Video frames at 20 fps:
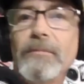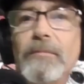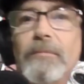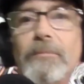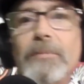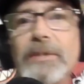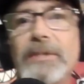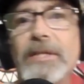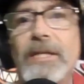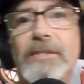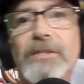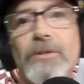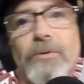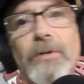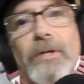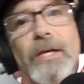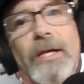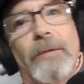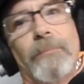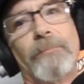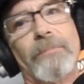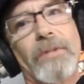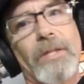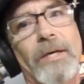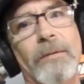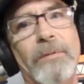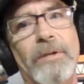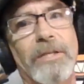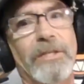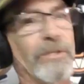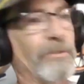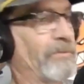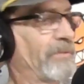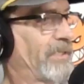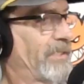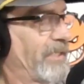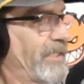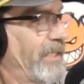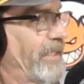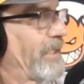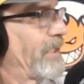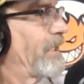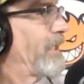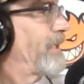But that's okay. I'm going to use the